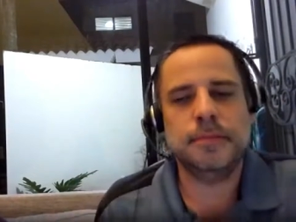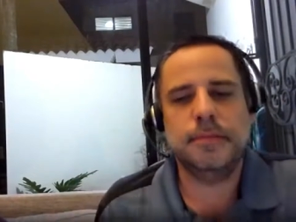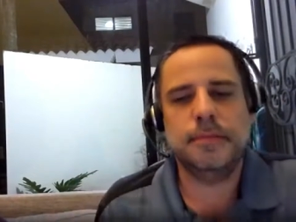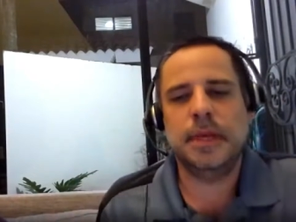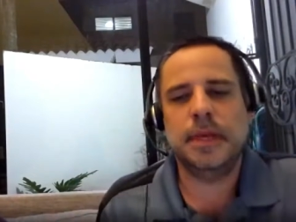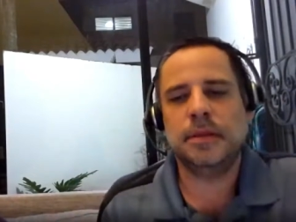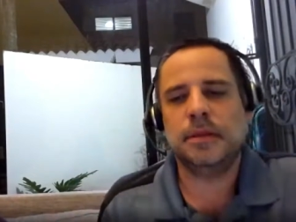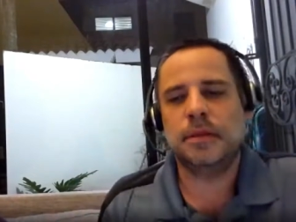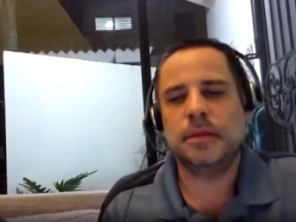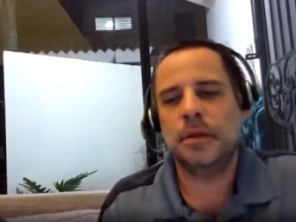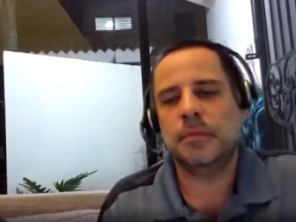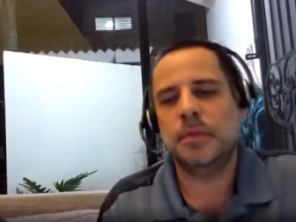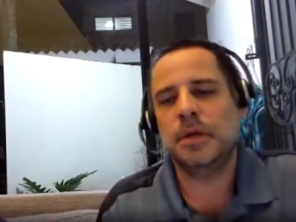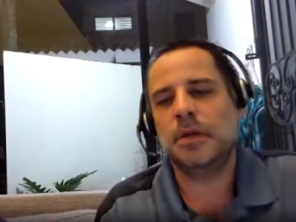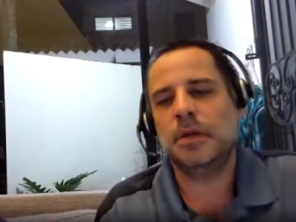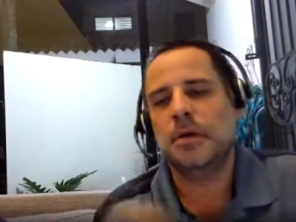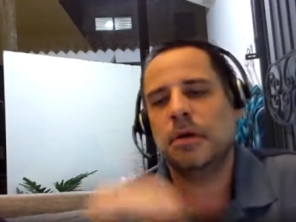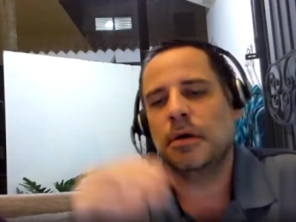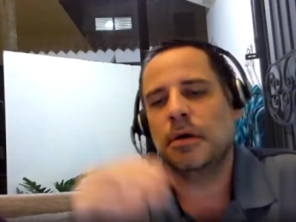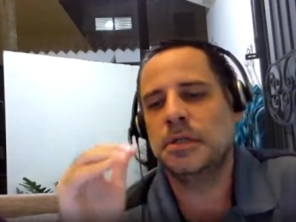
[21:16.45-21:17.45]
and so let me
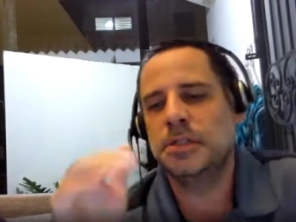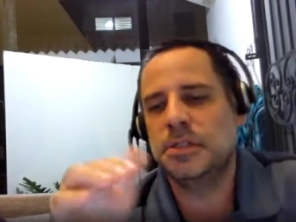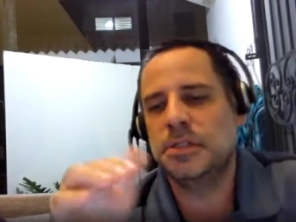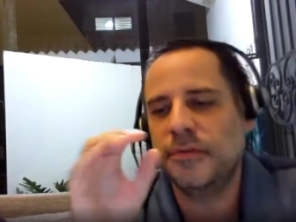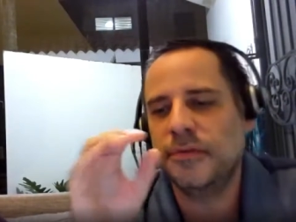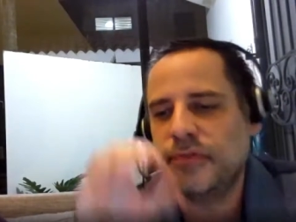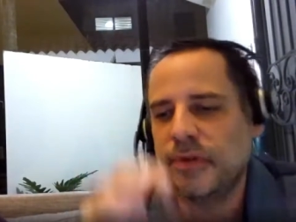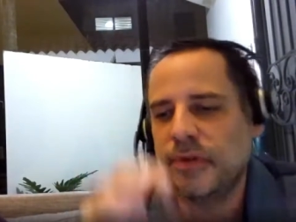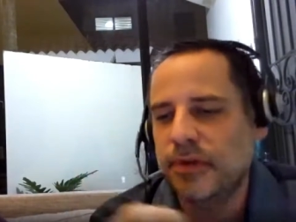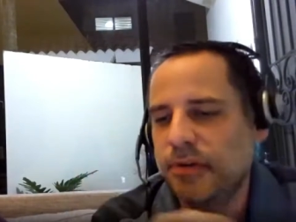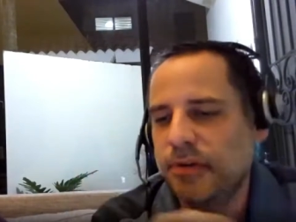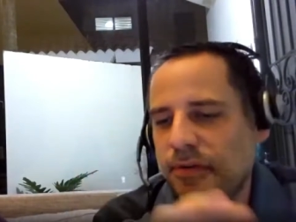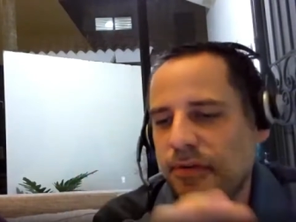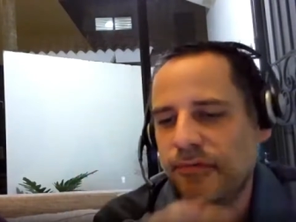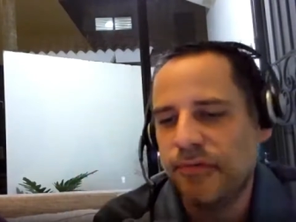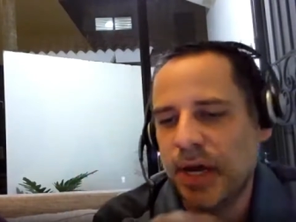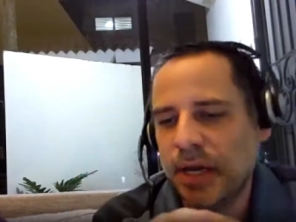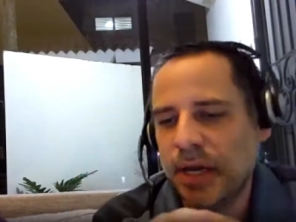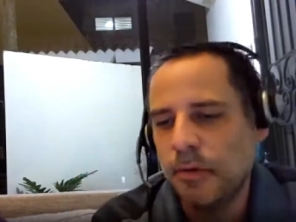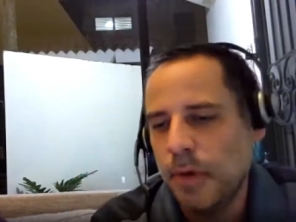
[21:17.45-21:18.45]
encourage you if you can
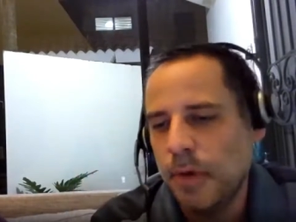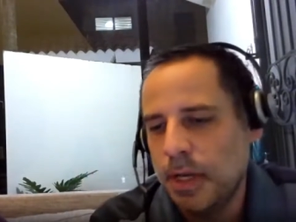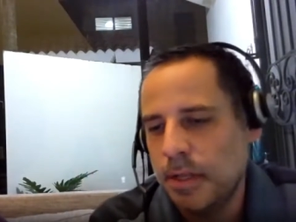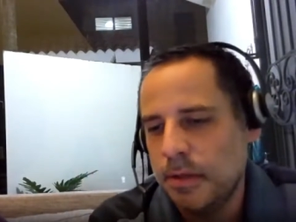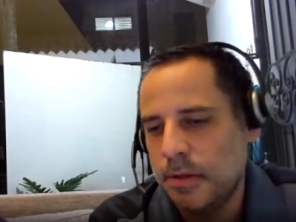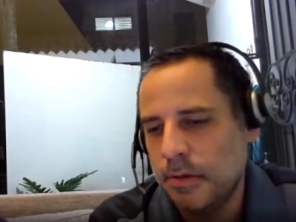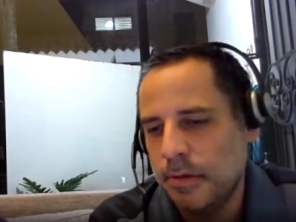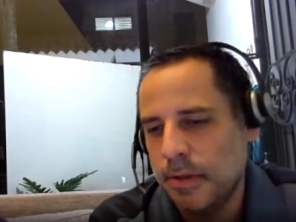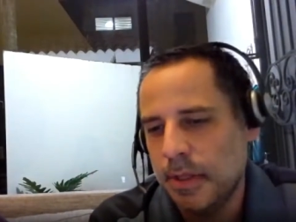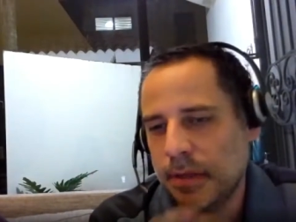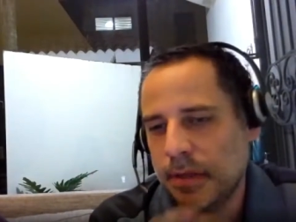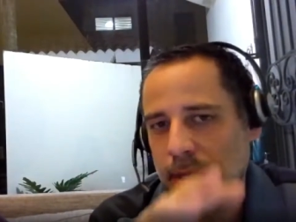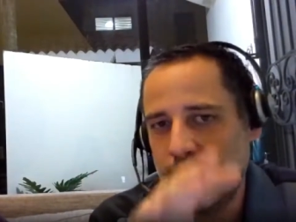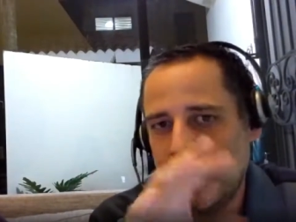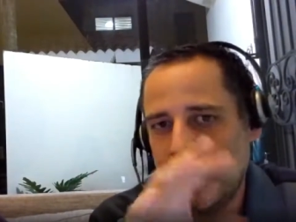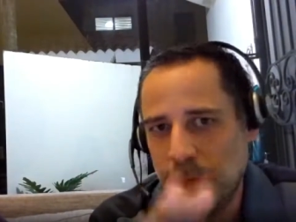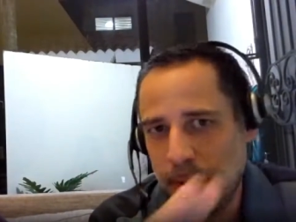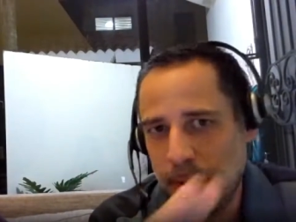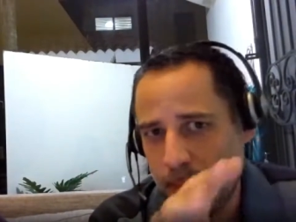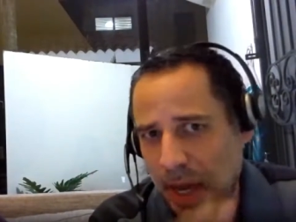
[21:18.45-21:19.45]
find a way to do this, and
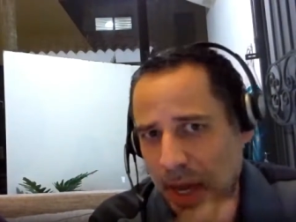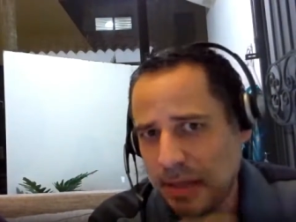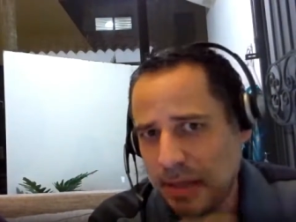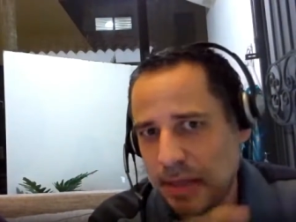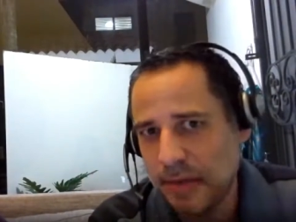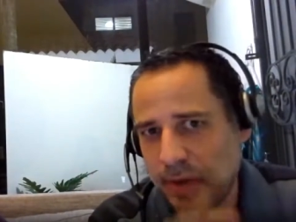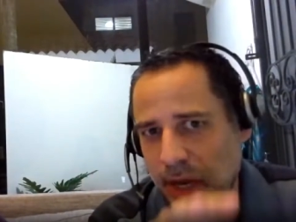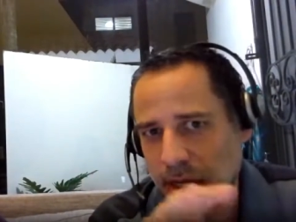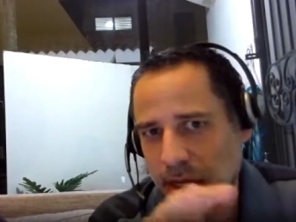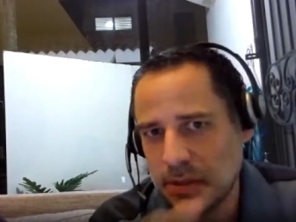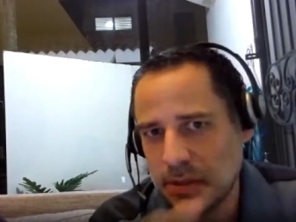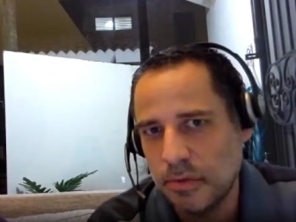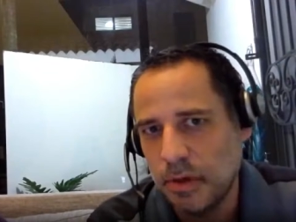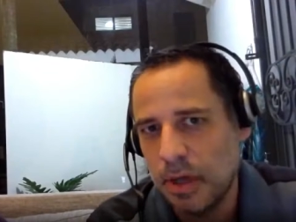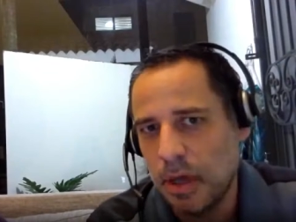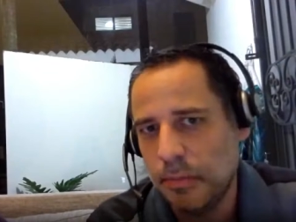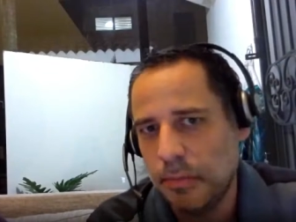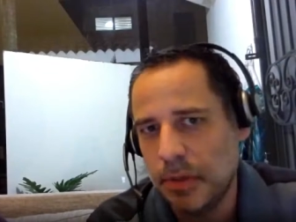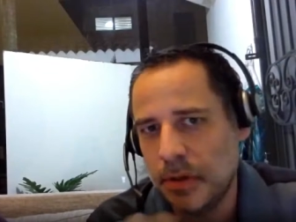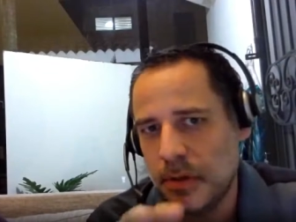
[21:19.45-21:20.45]
my stuff actually will
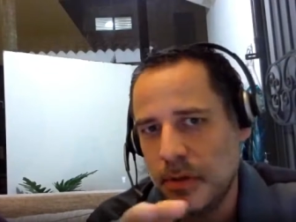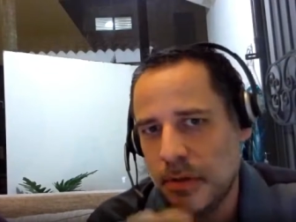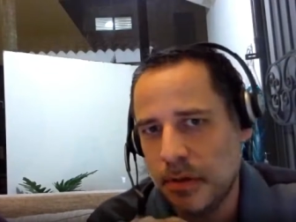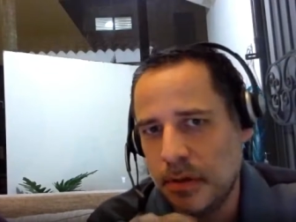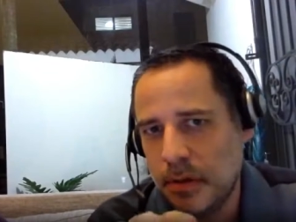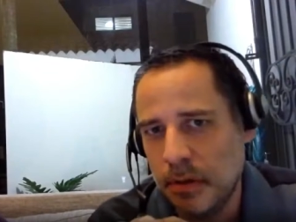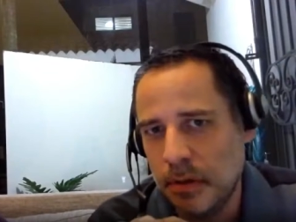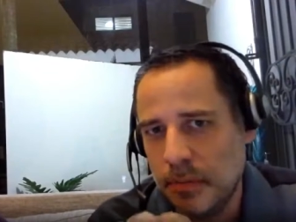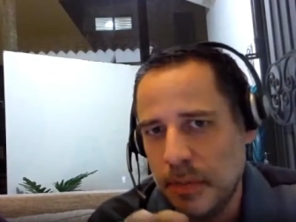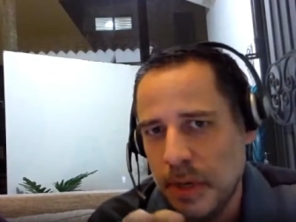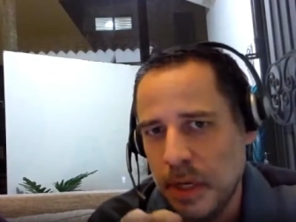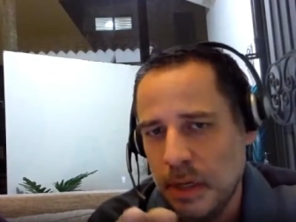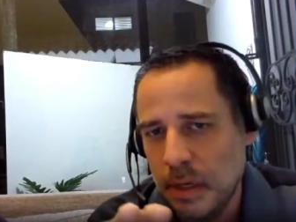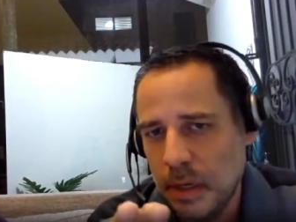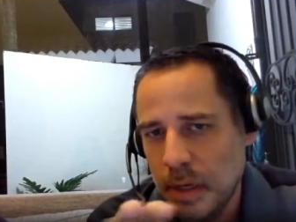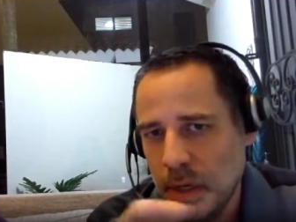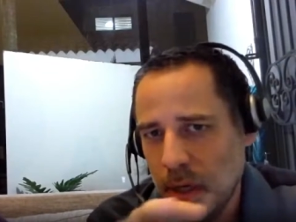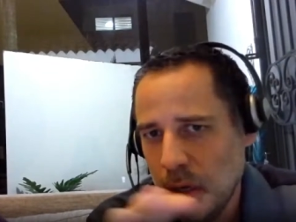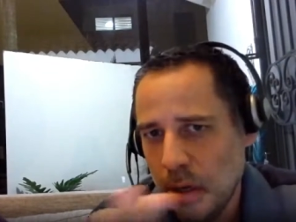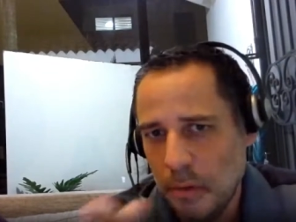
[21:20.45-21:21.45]
help you do this too, but
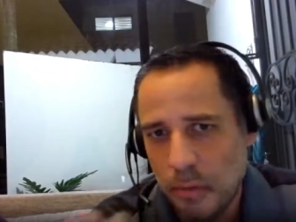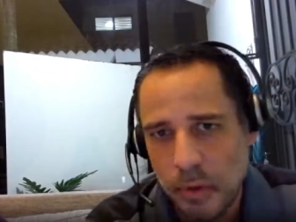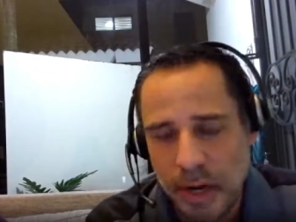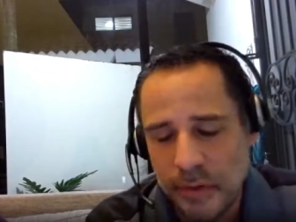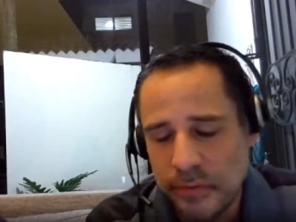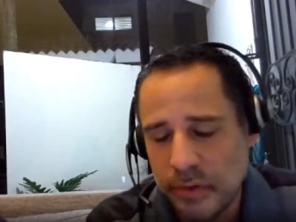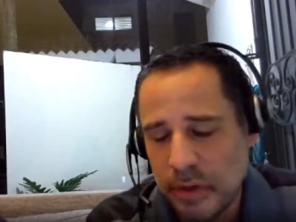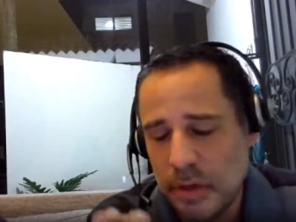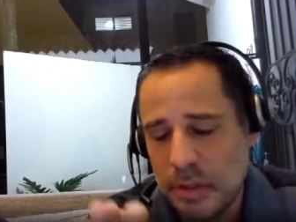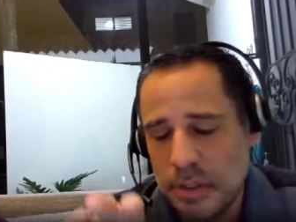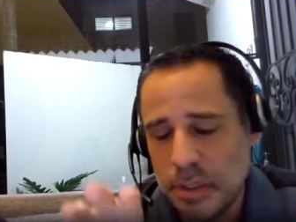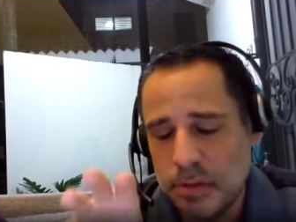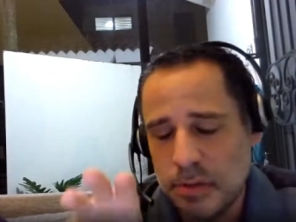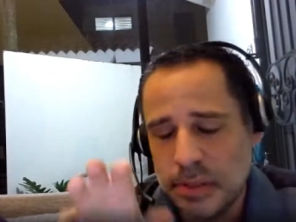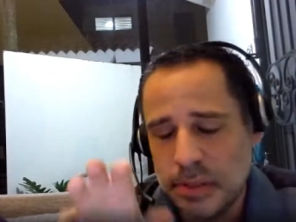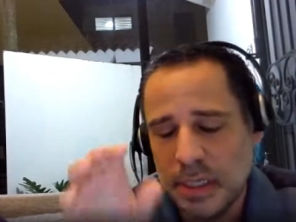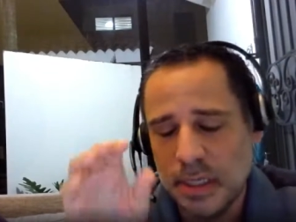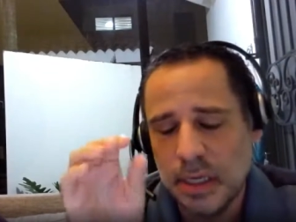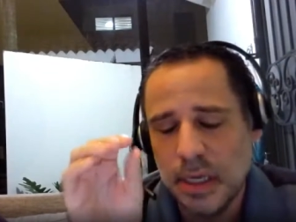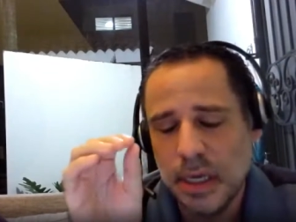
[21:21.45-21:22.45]
whatever you're
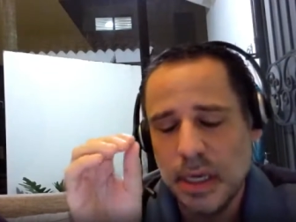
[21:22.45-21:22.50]
using,